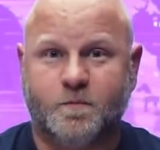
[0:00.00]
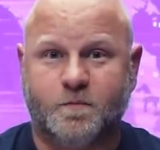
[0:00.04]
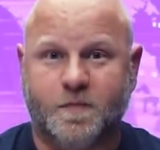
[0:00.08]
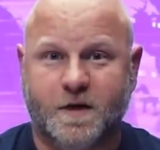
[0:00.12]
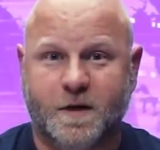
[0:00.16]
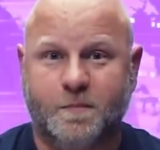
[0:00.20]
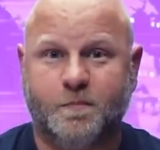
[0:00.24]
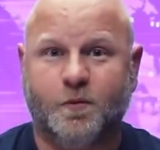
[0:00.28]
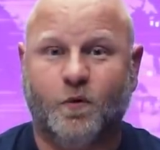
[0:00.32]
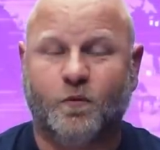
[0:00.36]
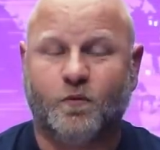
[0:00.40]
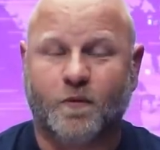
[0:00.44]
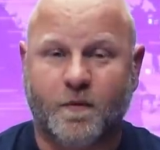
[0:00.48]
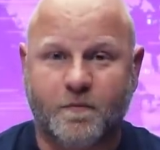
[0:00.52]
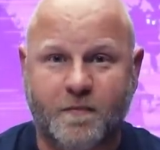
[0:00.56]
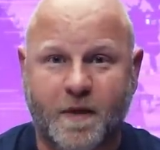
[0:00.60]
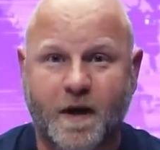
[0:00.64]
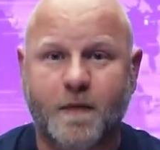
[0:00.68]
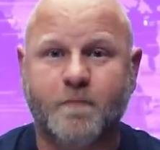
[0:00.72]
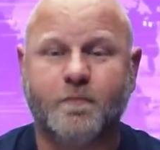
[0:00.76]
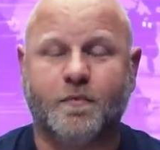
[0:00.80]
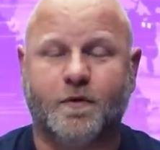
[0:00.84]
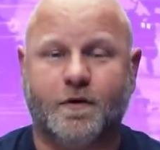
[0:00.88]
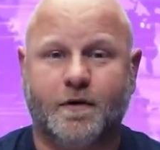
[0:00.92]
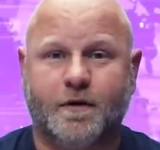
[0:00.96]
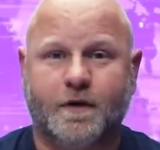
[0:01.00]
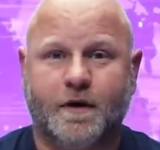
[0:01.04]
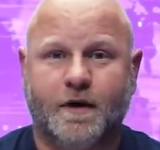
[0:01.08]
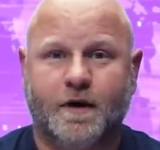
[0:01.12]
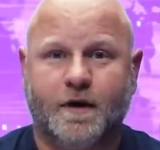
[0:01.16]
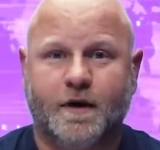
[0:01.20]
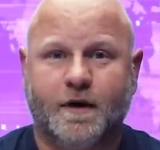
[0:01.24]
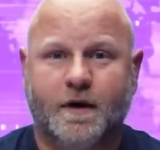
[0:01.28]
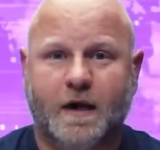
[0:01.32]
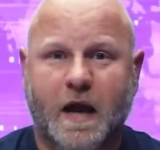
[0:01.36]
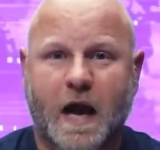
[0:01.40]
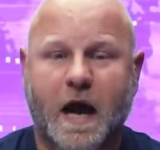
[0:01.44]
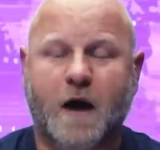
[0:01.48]
People remembered
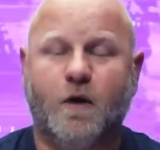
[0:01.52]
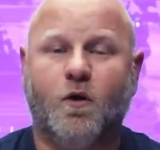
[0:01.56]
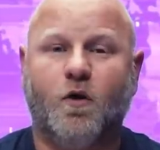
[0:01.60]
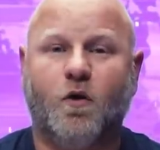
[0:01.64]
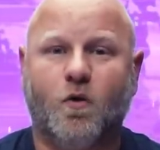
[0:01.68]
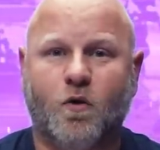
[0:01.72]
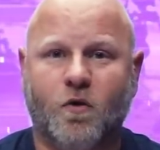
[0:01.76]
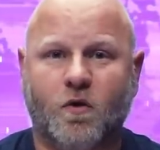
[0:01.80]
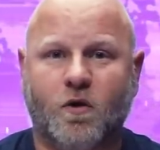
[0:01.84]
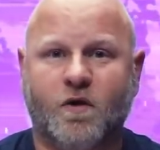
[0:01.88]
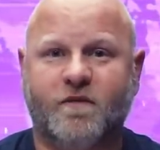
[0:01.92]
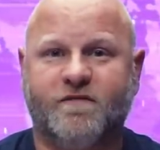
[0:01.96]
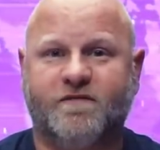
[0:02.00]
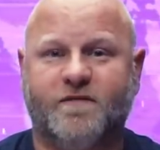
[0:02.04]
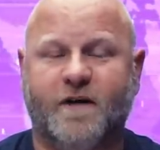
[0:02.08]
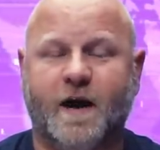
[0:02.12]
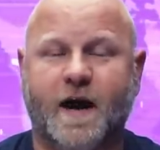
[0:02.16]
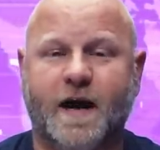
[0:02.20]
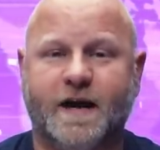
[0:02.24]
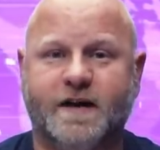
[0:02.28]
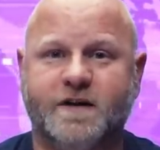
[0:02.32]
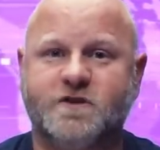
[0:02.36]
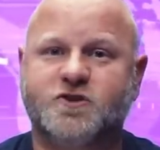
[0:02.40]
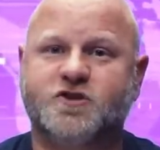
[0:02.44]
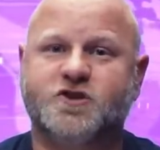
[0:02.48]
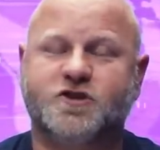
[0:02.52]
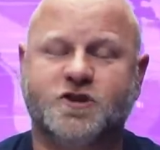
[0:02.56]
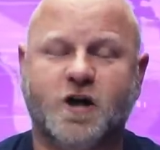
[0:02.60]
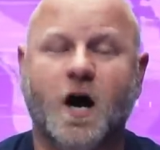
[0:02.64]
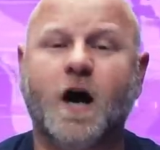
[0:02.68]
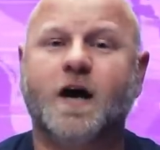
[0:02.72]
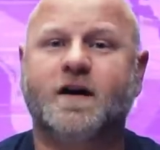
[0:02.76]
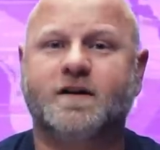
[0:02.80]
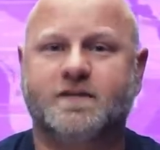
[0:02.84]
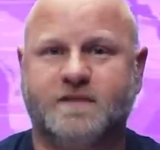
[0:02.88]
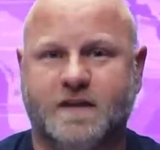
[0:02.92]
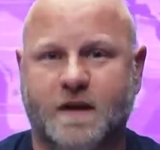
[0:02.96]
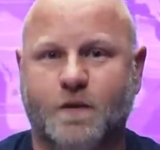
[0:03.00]
how horrified and
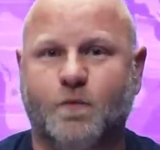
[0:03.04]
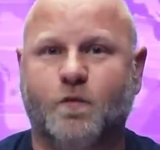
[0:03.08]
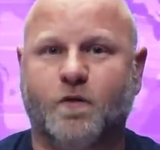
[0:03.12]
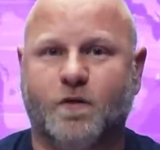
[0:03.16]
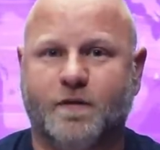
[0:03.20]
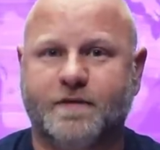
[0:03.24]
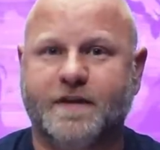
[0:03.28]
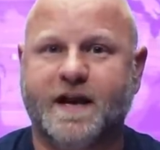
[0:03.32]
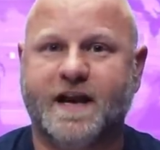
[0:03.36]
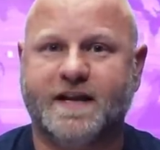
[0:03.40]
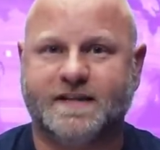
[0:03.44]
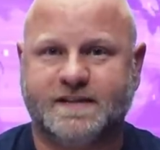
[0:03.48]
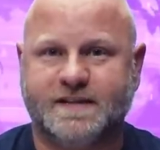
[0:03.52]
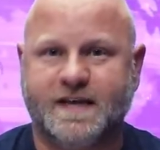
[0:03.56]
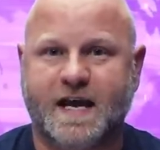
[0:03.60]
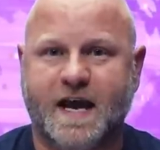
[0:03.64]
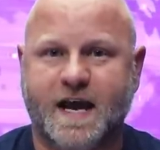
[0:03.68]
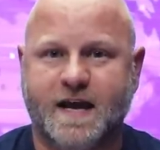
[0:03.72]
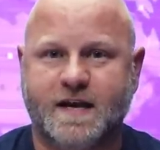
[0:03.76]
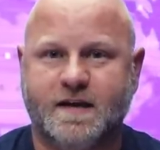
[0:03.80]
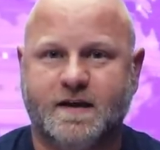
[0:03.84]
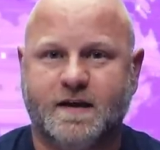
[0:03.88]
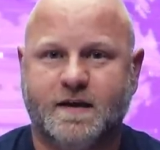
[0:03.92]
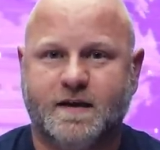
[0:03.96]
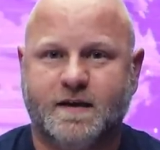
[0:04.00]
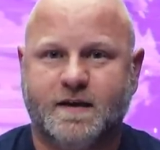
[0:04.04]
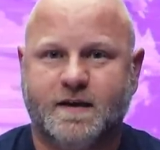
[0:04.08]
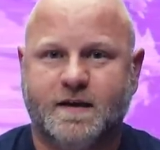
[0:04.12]
shocked they were that day.